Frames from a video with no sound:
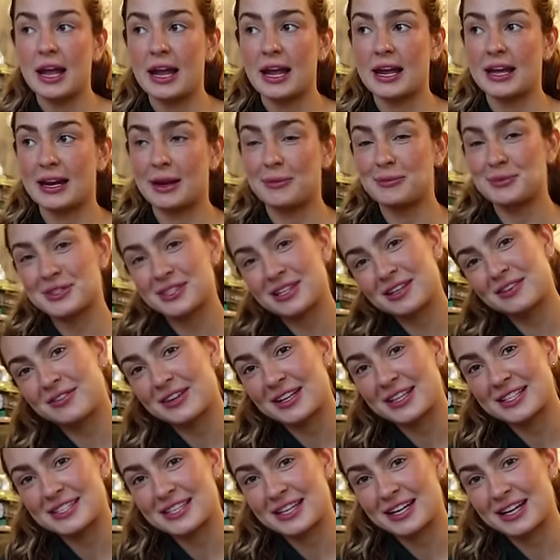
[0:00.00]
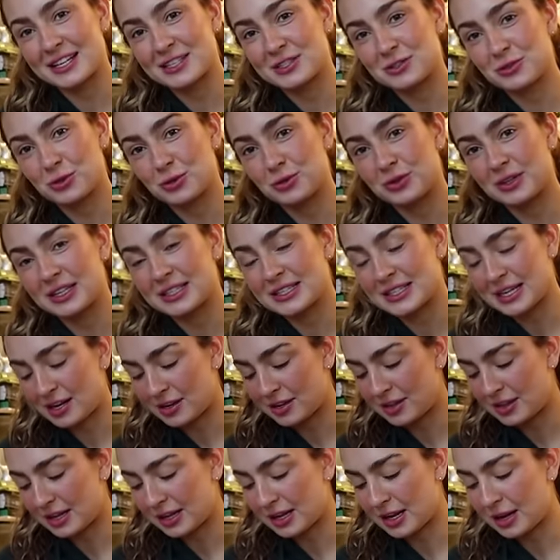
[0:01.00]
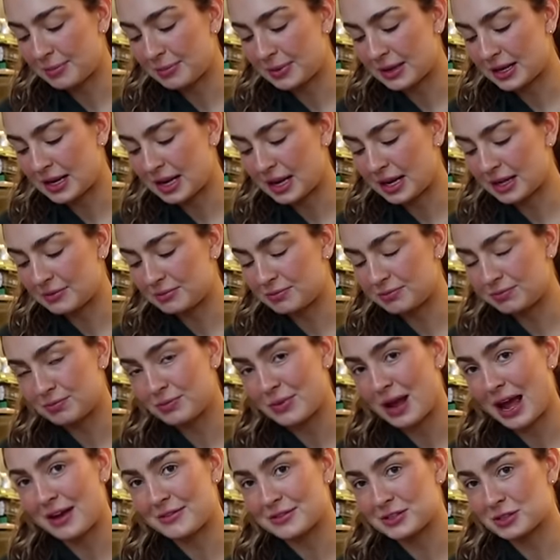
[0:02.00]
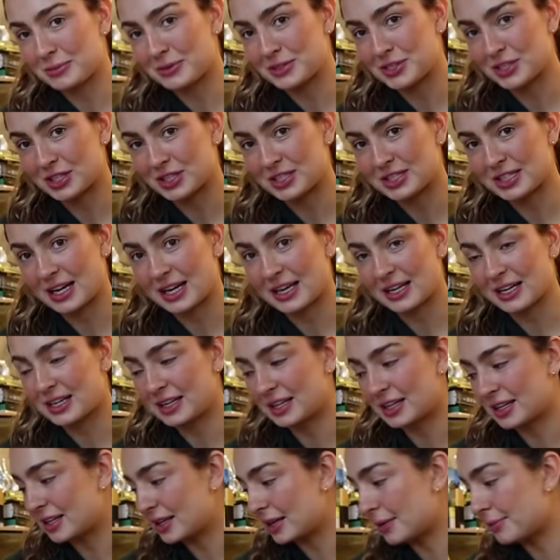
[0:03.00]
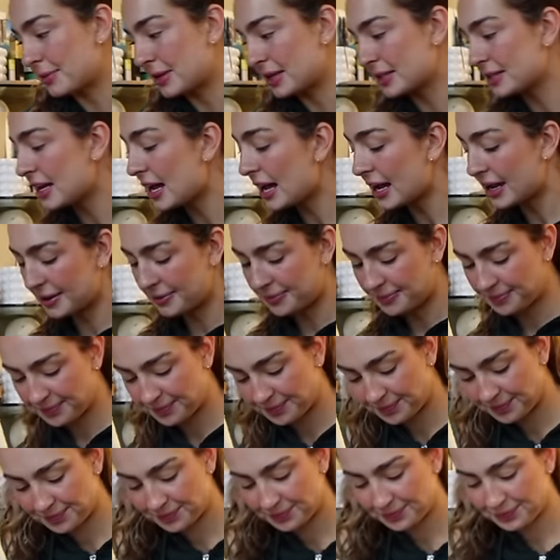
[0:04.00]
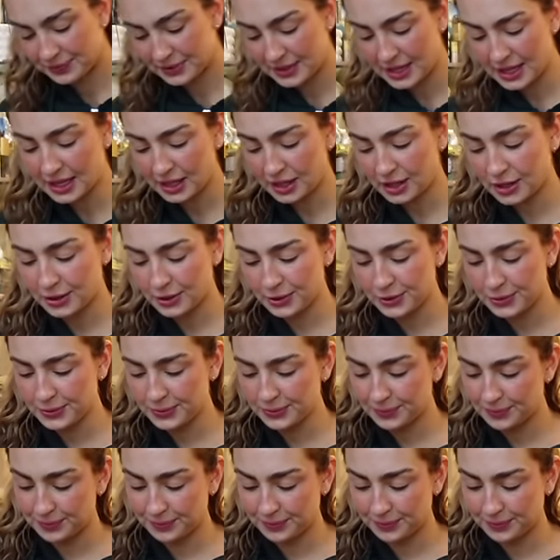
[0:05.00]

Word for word: And I'm just convinced that I screwed the entire thing up and I have so much anxiety and I'm gonna die. Thank you.